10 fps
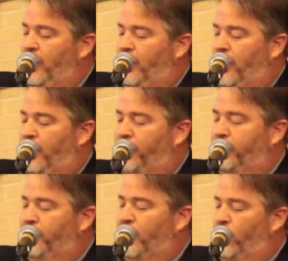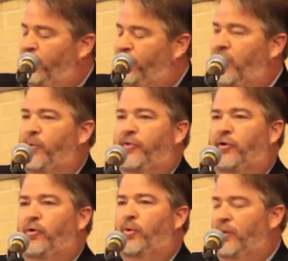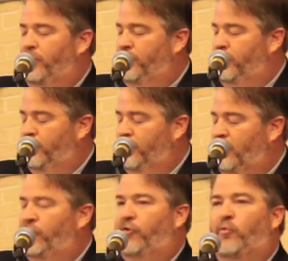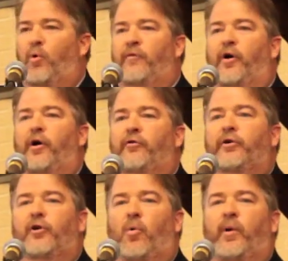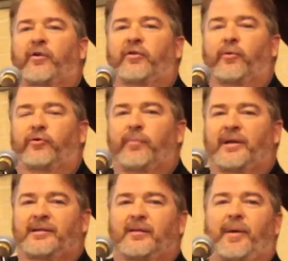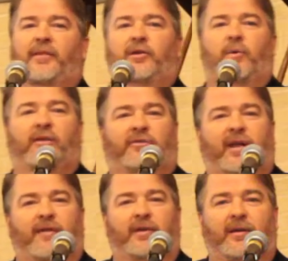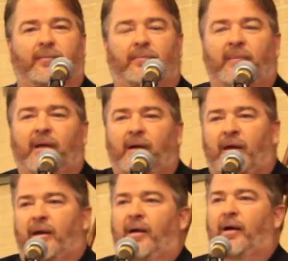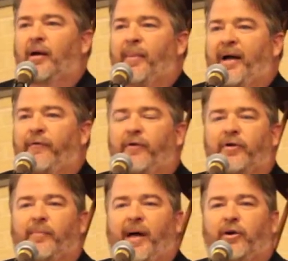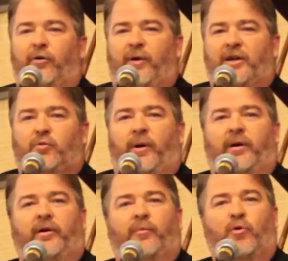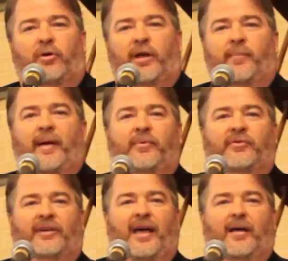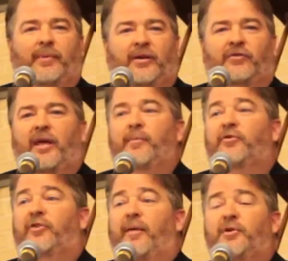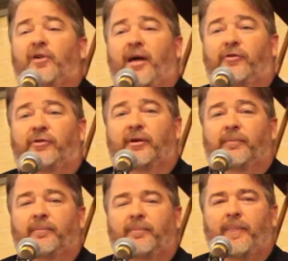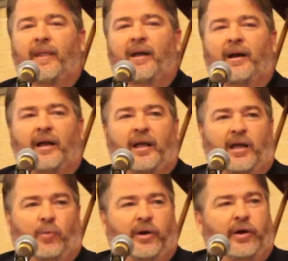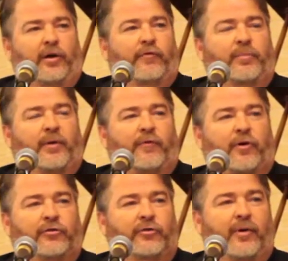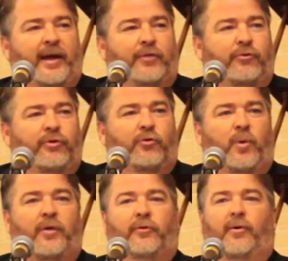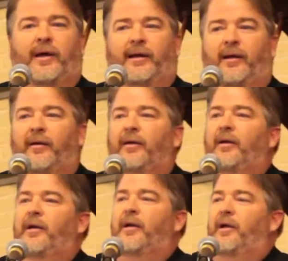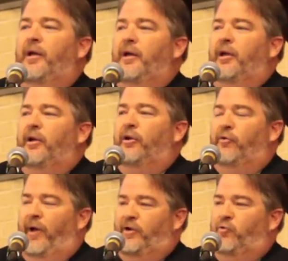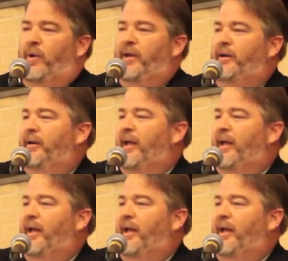I want to share with you, this is one of the 100 coins that was minted by the U.S. Navy by a friend of mine who graduated here at Brooklane Baptist Academy. His name is Jamie Johnson. He went here from the first grade through the 12th grade, graduated in